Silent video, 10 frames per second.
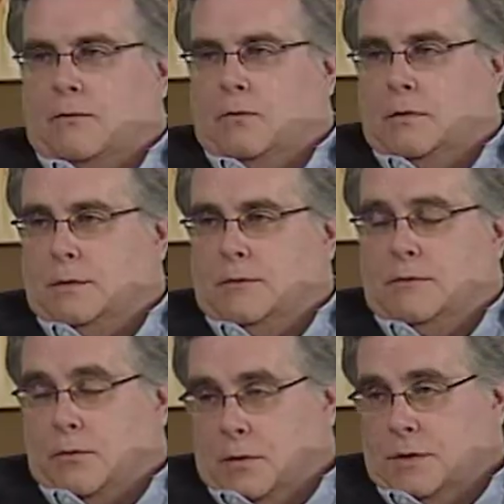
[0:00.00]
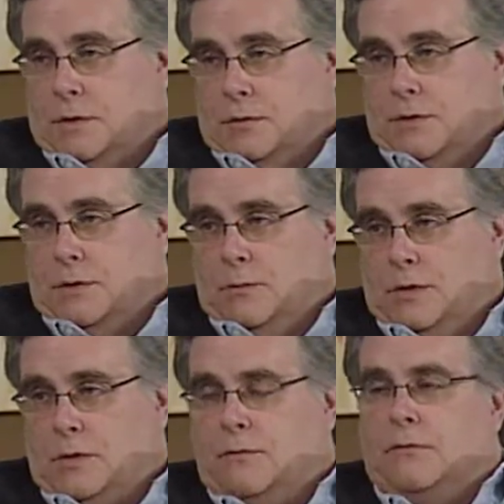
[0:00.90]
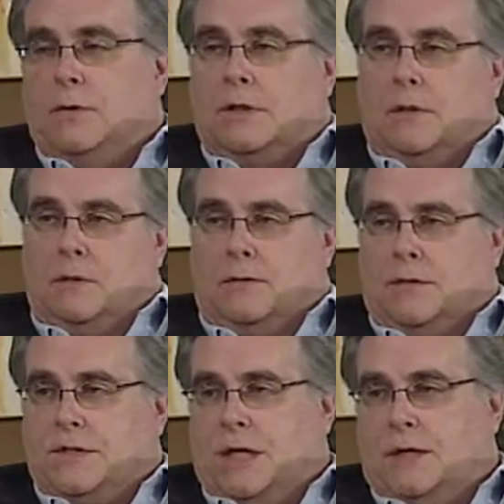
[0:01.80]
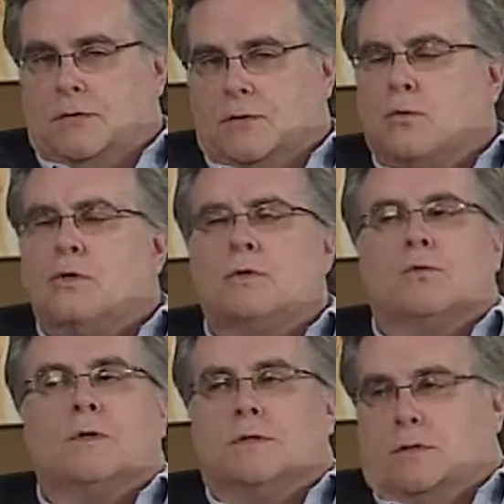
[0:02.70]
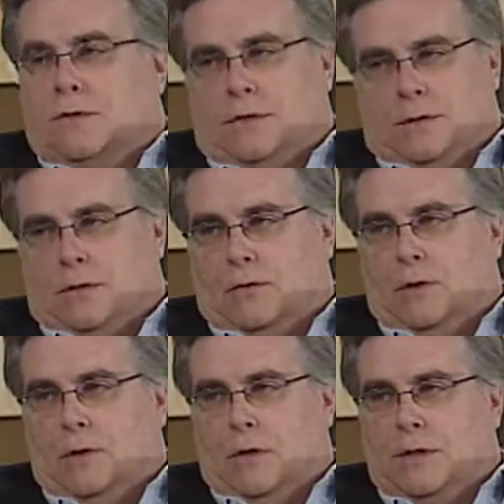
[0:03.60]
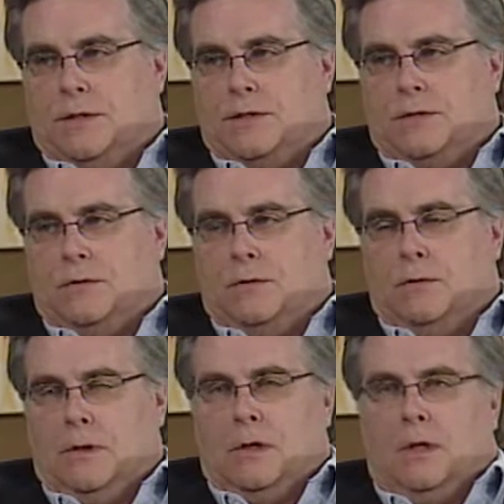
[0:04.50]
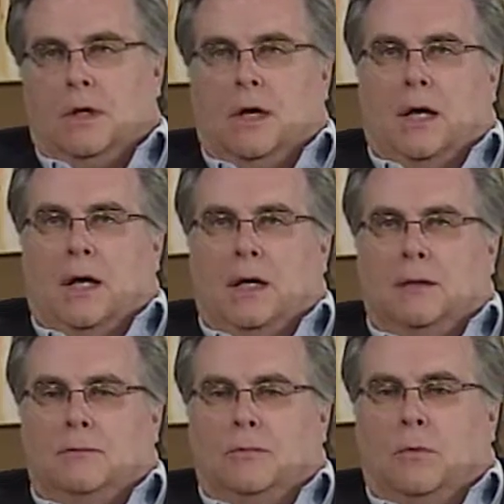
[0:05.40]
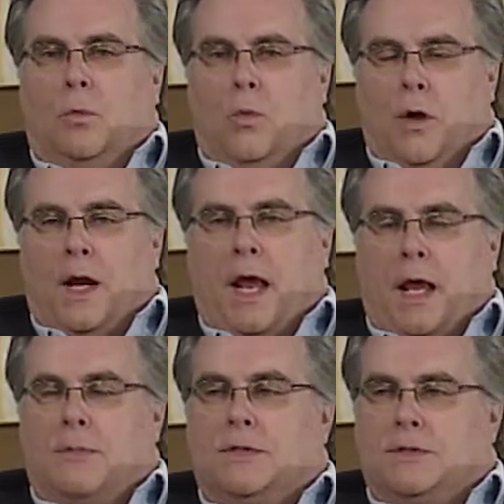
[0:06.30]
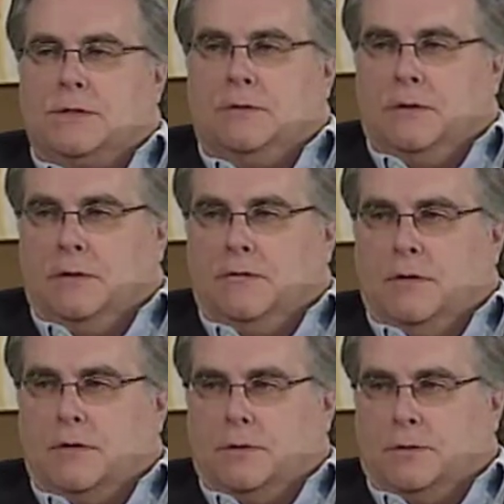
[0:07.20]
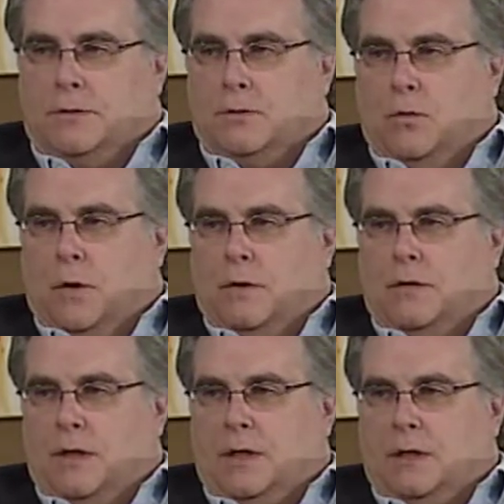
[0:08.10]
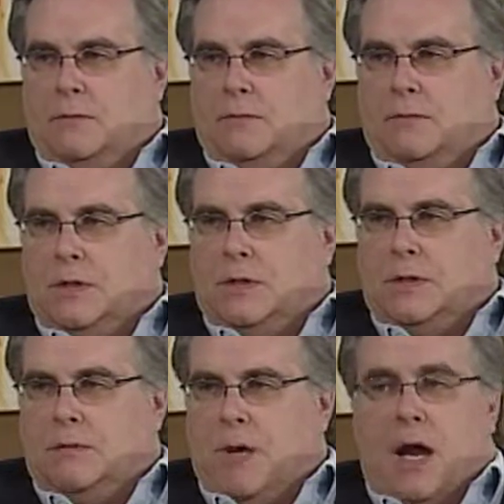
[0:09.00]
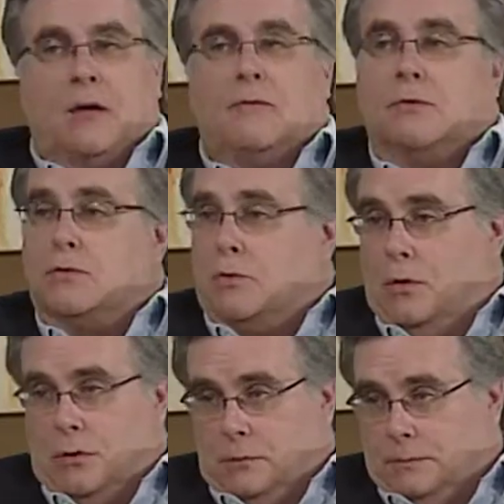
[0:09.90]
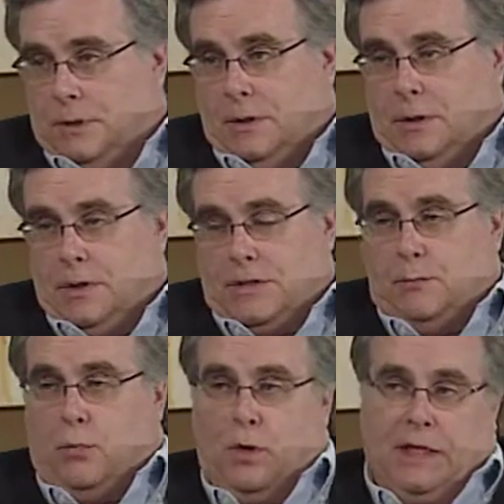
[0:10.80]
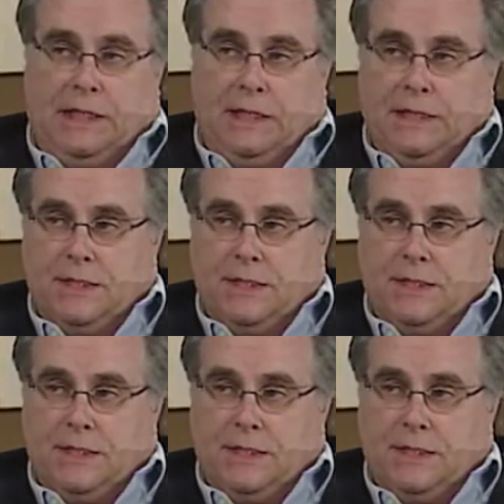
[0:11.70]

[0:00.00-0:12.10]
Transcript: One, of course, that you've just mentioned from the clinical side. There's always the research that's going on as to what happens to an individual to where they become out of control. Is it brain?